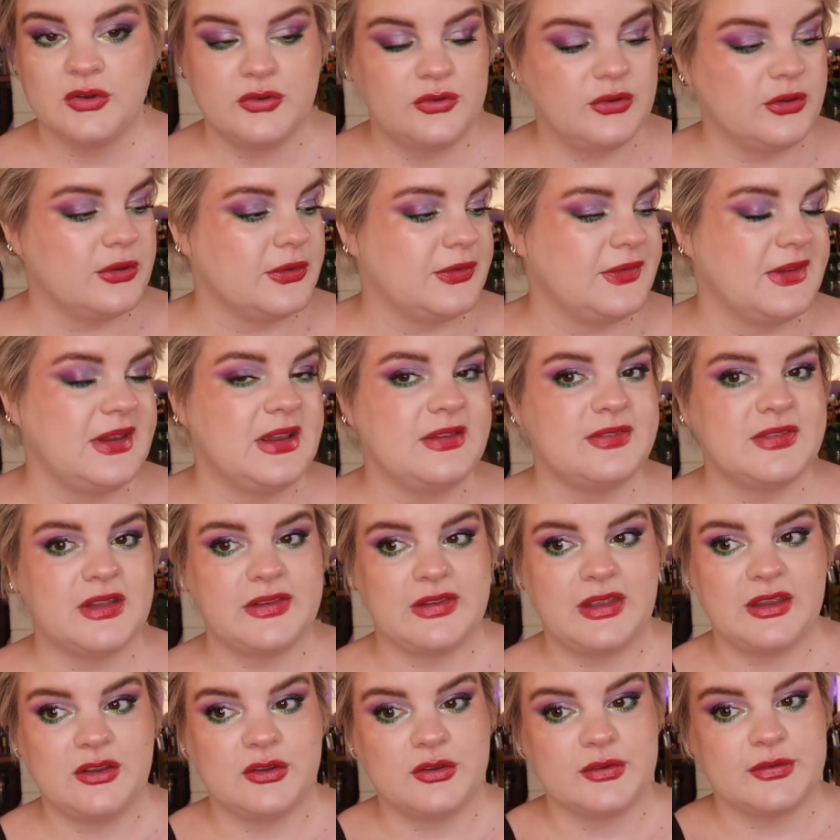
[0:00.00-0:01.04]
Do you think
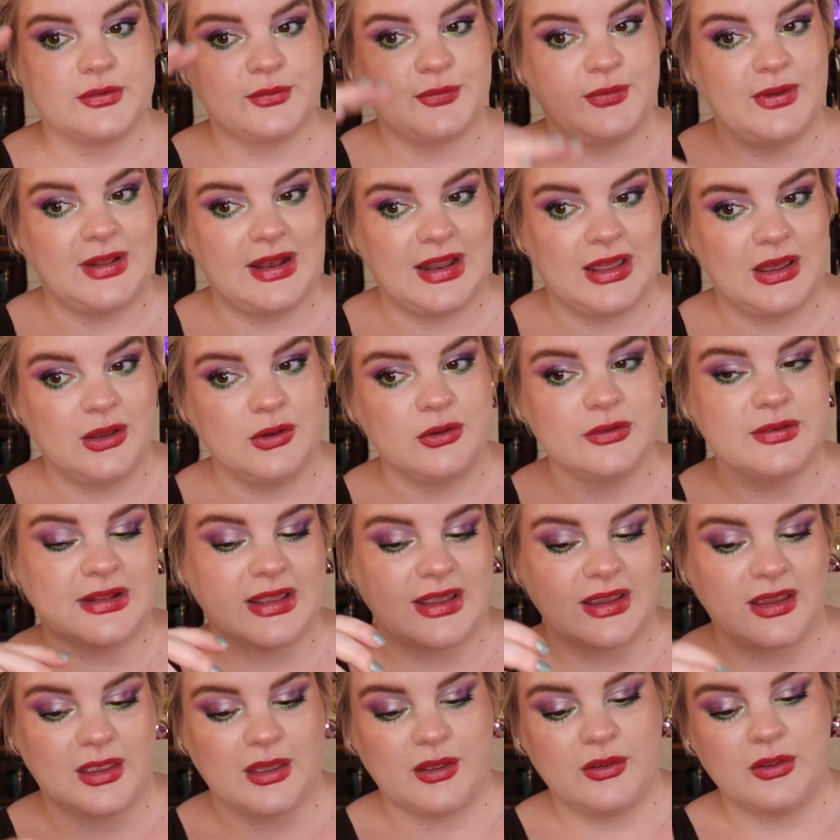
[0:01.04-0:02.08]
that they just fell out
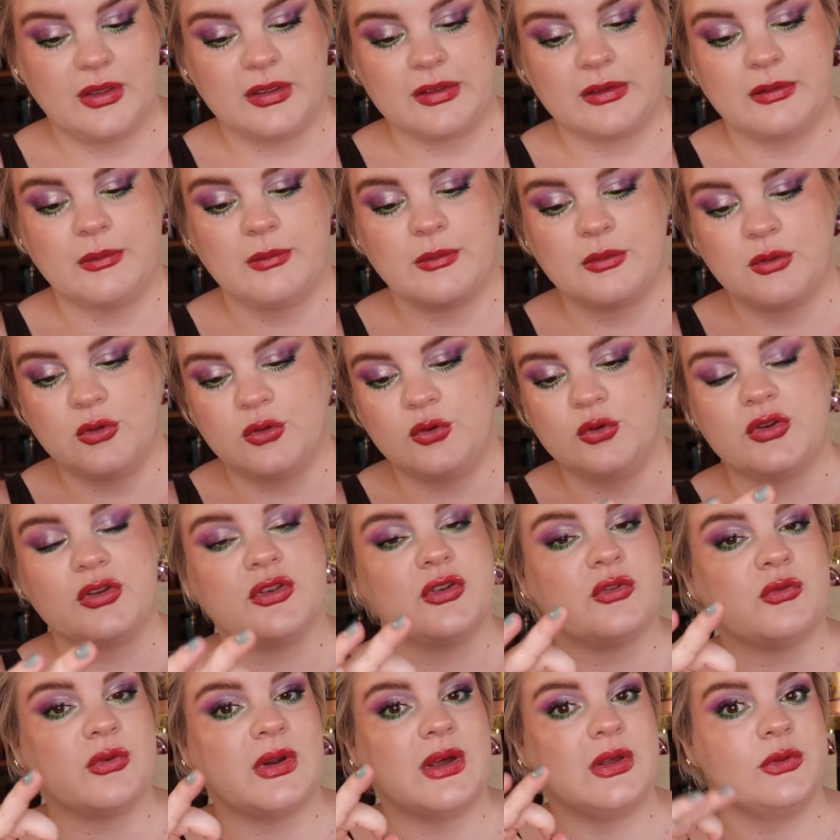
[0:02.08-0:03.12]
like a
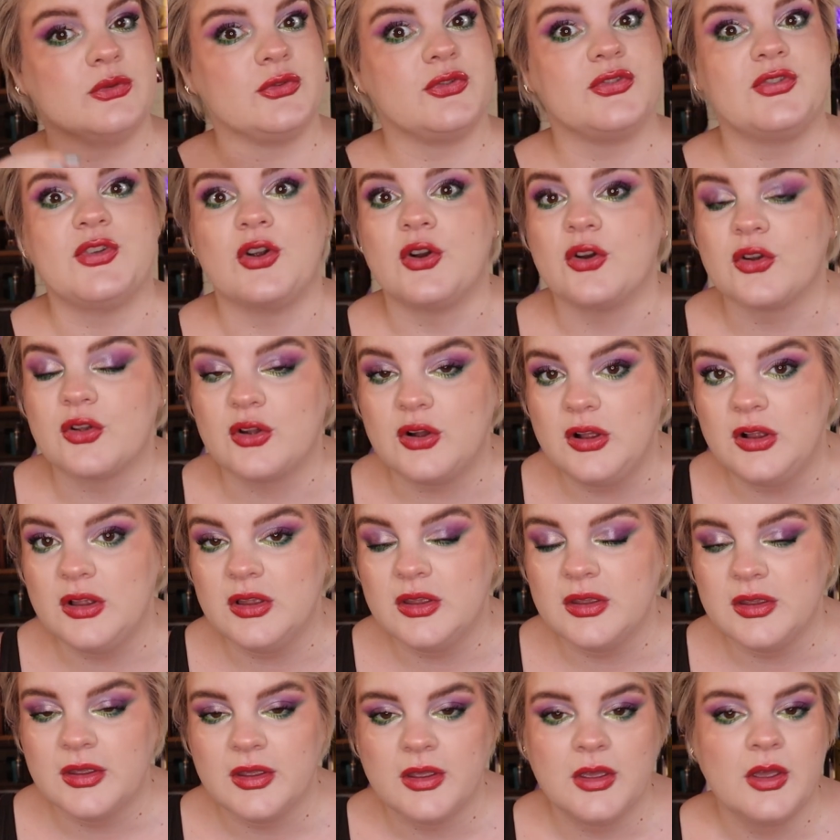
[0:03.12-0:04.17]
good round
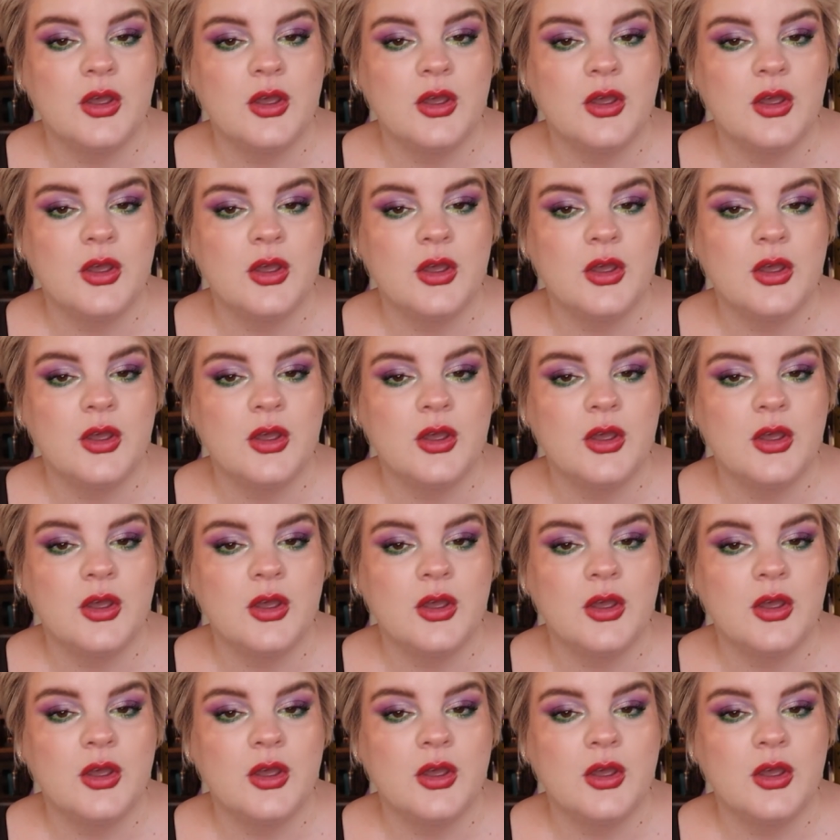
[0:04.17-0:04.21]
circle?